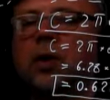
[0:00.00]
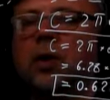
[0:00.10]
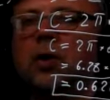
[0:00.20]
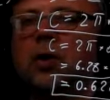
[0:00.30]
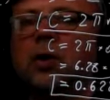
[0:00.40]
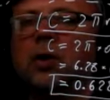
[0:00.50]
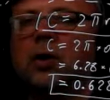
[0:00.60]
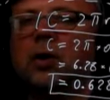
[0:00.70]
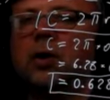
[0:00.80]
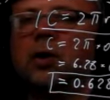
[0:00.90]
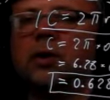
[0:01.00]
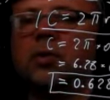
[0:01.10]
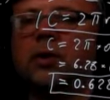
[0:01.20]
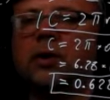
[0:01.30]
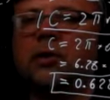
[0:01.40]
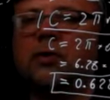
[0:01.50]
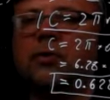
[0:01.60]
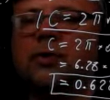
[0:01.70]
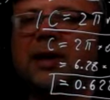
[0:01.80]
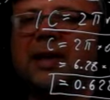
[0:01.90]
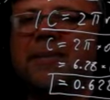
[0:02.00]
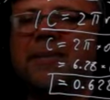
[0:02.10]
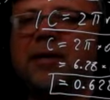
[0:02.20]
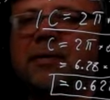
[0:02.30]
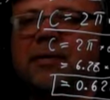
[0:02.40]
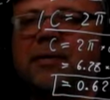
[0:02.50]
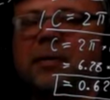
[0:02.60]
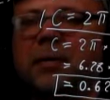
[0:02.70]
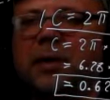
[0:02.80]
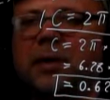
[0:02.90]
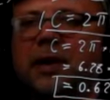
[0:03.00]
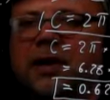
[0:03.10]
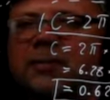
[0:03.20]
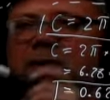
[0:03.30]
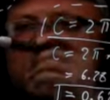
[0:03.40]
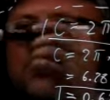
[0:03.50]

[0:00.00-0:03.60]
Or we can use the EMF thing because